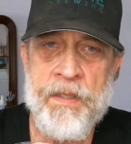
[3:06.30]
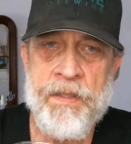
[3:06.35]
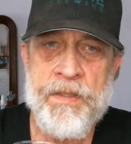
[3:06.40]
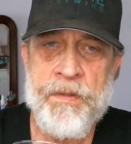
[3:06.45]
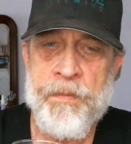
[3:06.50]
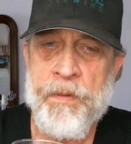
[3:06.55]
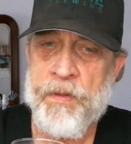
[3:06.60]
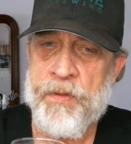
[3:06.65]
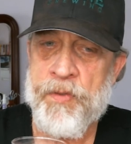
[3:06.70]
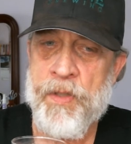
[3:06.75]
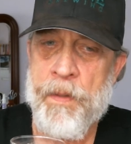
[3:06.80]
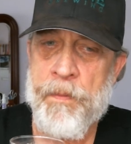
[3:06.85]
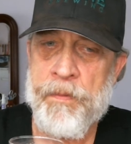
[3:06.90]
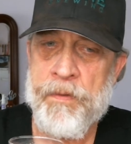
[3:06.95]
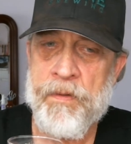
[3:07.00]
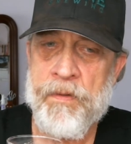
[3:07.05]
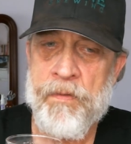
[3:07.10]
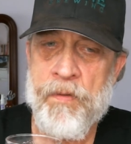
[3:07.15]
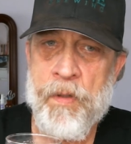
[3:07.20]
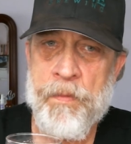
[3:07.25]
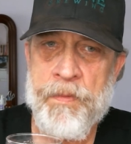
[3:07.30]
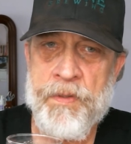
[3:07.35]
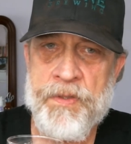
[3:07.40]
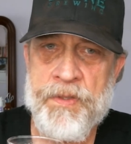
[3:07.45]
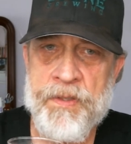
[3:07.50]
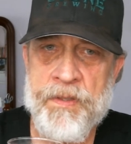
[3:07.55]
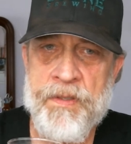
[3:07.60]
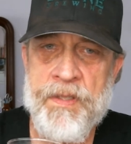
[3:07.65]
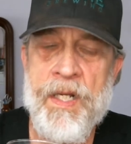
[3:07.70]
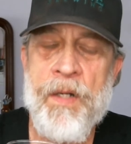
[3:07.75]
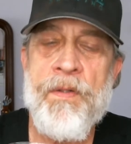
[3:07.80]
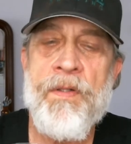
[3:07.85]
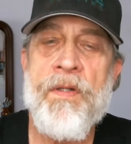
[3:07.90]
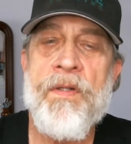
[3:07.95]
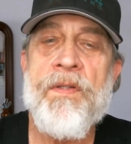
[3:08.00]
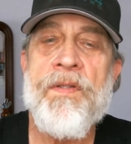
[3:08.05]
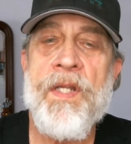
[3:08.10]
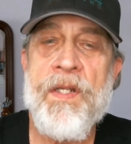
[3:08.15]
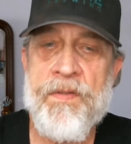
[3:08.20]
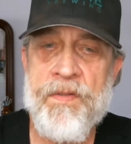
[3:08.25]
Smell tropical aromas? Now we do the
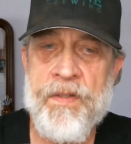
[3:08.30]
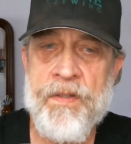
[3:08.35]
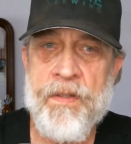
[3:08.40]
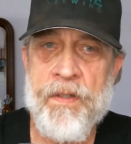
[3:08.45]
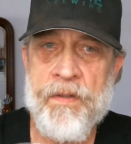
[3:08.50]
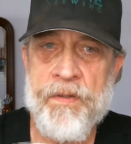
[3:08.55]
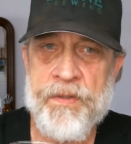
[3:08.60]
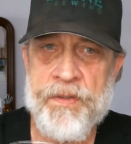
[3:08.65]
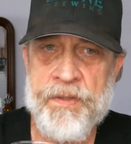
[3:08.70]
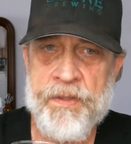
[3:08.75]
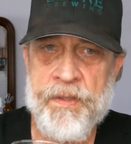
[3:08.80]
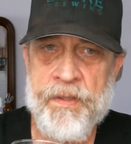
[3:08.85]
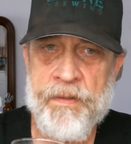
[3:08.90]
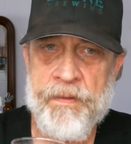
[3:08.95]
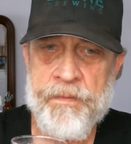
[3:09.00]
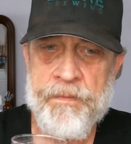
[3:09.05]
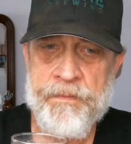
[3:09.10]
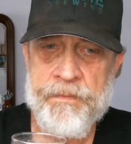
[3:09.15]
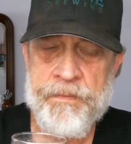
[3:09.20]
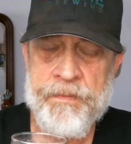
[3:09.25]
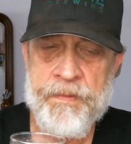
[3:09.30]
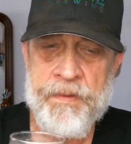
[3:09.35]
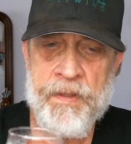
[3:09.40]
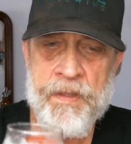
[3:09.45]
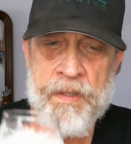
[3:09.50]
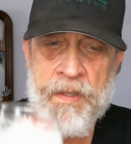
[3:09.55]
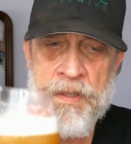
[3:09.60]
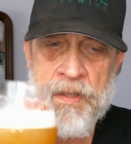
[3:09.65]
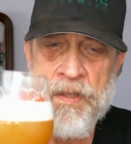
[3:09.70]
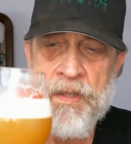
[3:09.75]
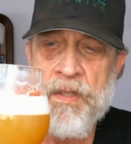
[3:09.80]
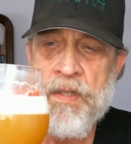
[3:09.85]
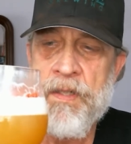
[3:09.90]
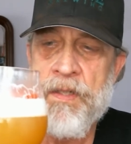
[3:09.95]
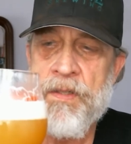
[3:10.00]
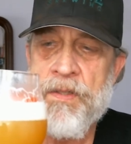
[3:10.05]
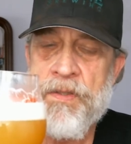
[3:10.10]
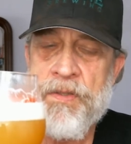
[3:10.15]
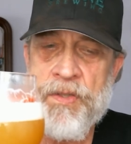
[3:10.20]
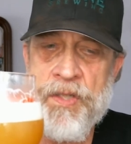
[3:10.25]
tasting notes.
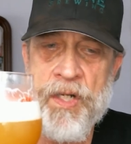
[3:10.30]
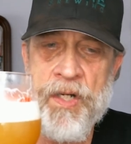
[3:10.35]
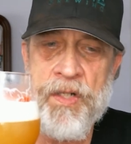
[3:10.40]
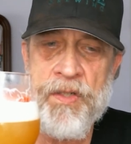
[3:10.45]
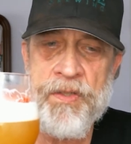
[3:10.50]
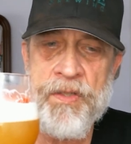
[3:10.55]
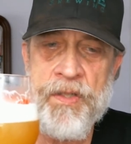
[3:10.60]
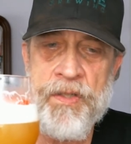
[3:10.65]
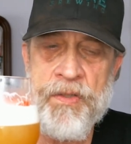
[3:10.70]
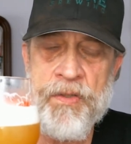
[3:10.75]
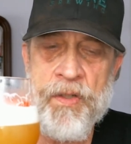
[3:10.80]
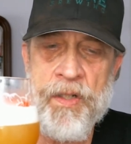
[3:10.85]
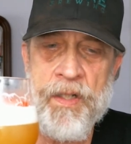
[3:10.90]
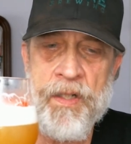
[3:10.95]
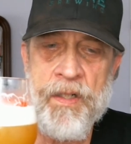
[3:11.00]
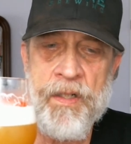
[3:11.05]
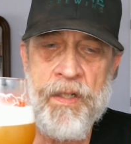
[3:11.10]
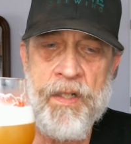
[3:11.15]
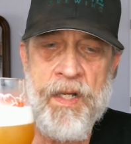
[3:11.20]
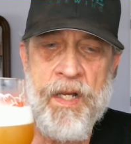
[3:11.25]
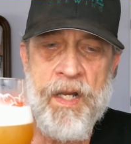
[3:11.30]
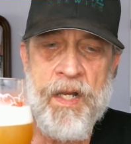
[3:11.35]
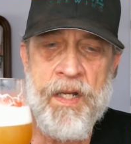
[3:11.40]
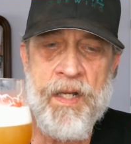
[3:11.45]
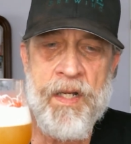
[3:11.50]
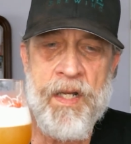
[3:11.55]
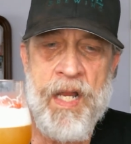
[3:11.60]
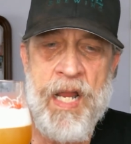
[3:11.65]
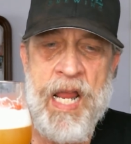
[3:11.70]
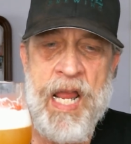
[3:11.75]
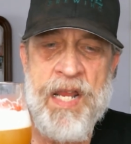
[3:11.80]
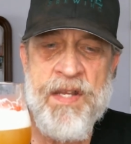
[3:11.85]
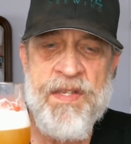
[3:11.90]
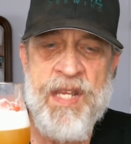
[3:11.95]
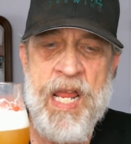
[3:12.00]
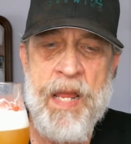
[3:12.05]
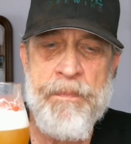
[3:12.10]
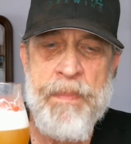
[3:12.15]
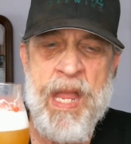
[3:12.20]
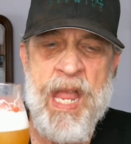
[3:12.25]
Cheers and enjoy. And
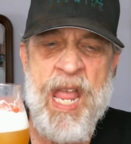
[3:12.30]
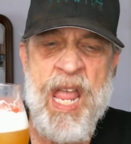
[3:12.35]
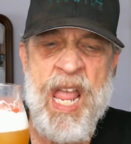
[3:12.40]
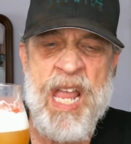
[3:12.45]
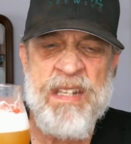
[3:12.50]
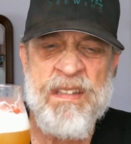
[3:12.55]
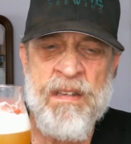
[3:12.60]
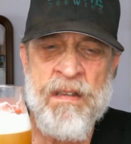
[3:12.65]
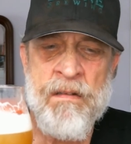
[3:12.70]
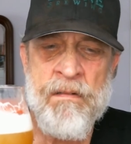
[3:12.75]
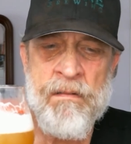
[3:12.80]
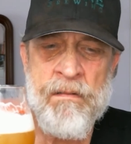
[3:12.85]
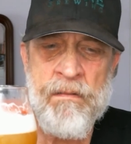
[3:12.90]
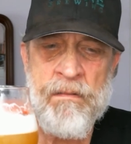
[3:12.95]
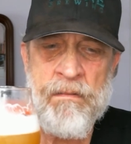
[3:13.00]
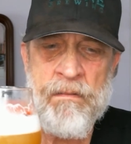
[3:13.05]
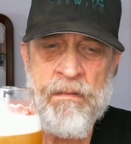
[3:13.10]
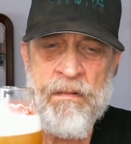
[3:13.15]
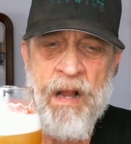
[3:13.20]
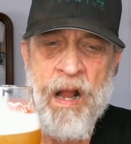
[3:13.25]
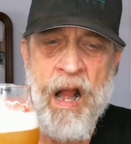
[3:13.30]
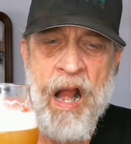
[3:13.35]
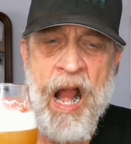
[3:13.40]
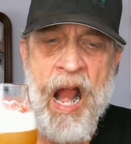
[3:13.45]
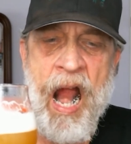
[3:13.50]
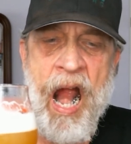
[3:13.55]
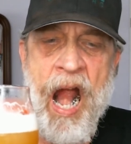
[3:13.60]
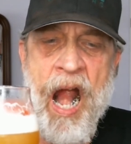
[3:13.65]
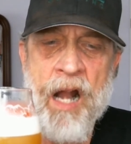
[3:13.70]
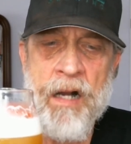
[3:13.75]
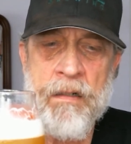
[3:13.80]
step at. Mm-hmm.